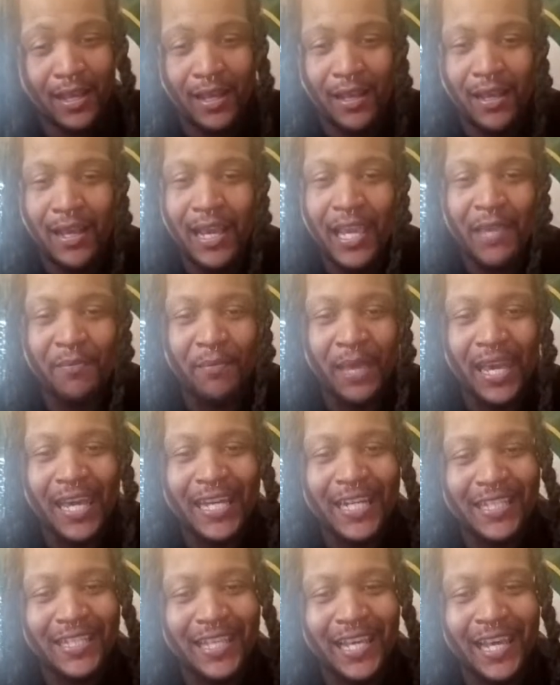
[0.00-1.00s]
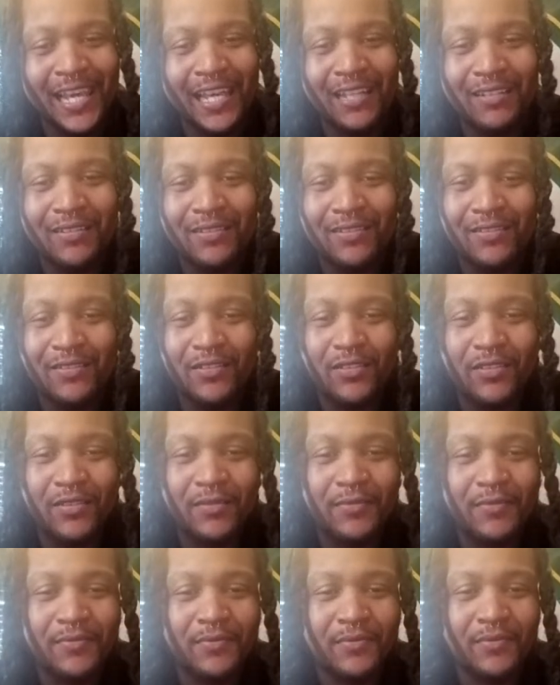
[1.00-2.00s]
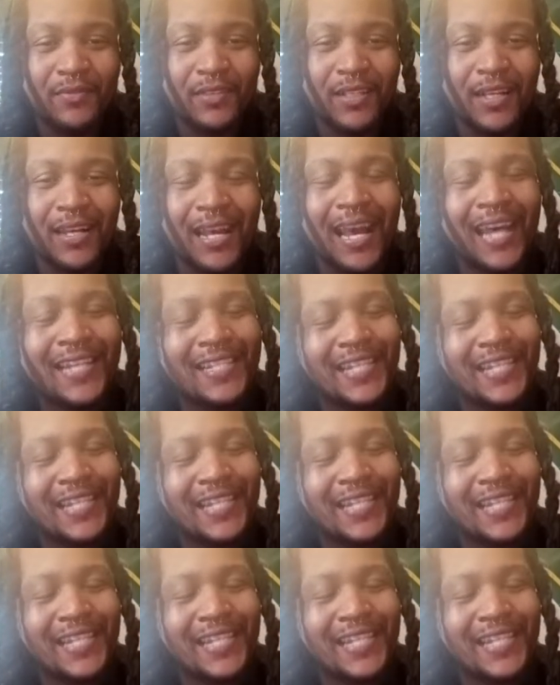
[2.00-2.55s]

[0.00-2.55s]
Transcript: I ain't mad at that. I'll